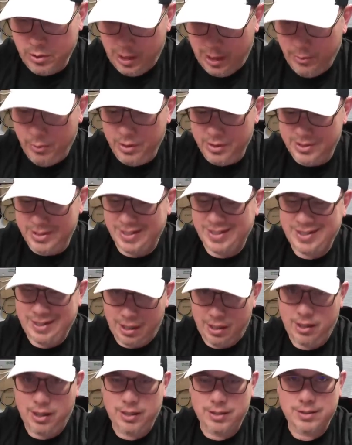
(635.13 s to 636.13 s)
I was a
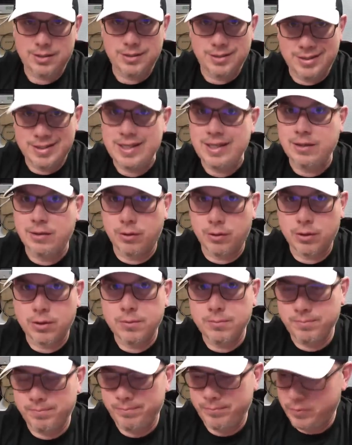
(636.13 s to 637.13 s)
Garrett's dealer.
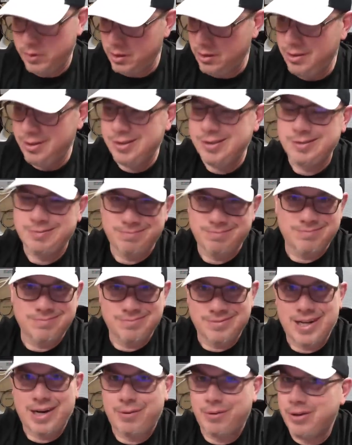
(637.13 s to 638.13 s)

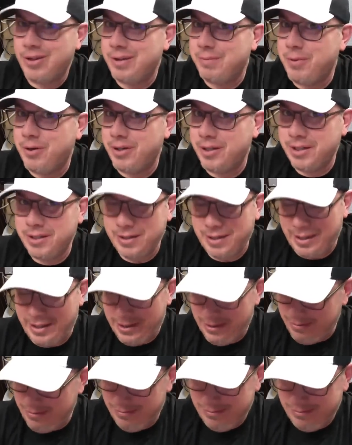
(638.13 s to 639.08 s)
Not really money in that.